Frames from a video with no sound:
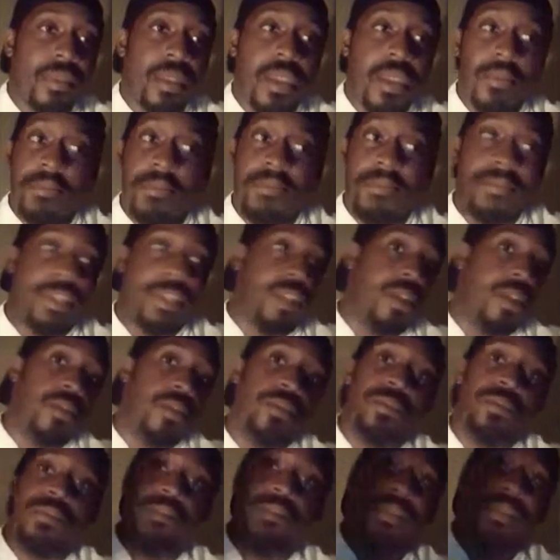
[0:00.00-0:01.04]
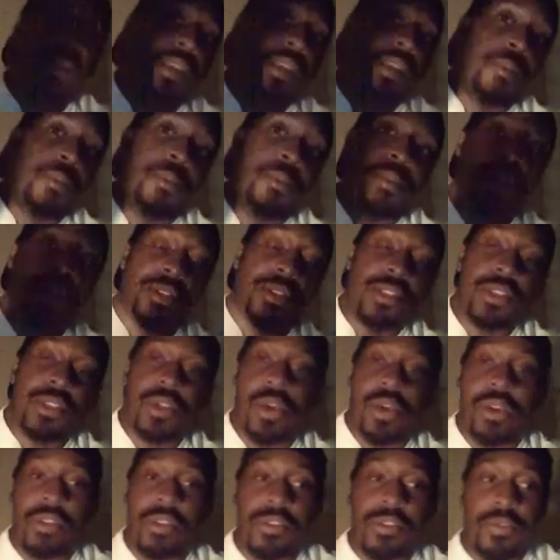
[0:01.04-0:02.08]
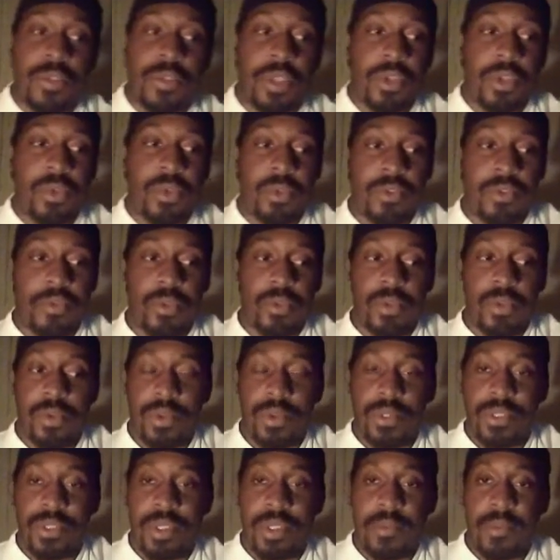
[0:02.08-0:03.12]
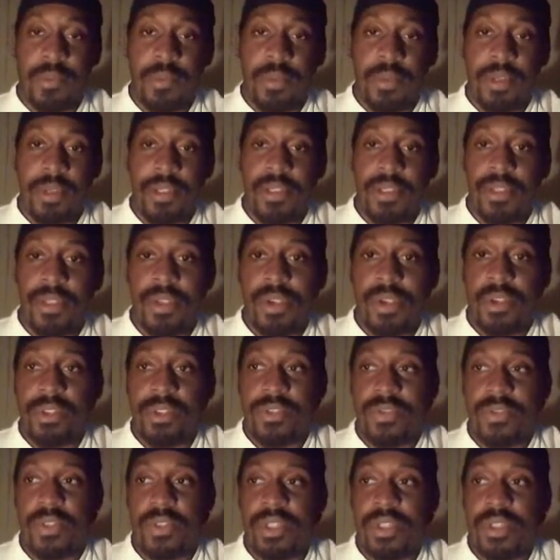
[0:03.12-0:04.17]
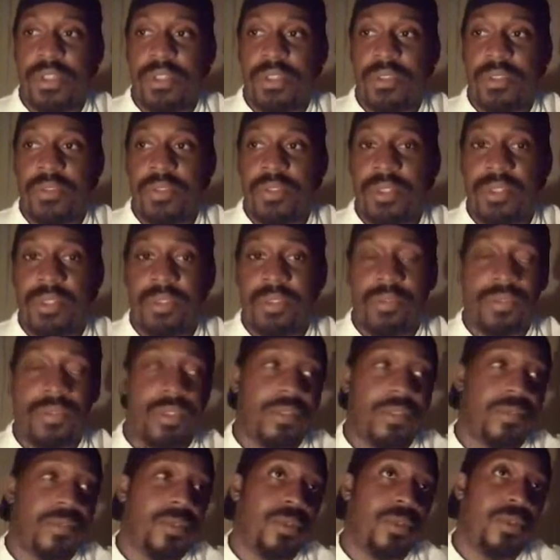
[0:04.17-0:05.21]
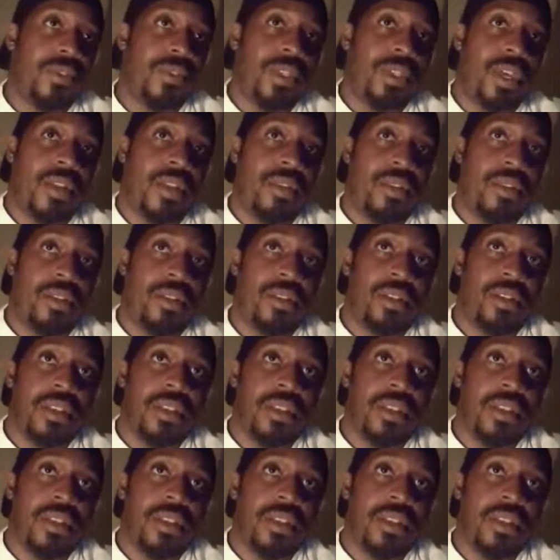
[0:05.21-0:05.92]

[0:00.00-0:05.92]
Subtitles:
And separate pairs of tongs for the cooked food, and separate pairs of tongs for the foods that are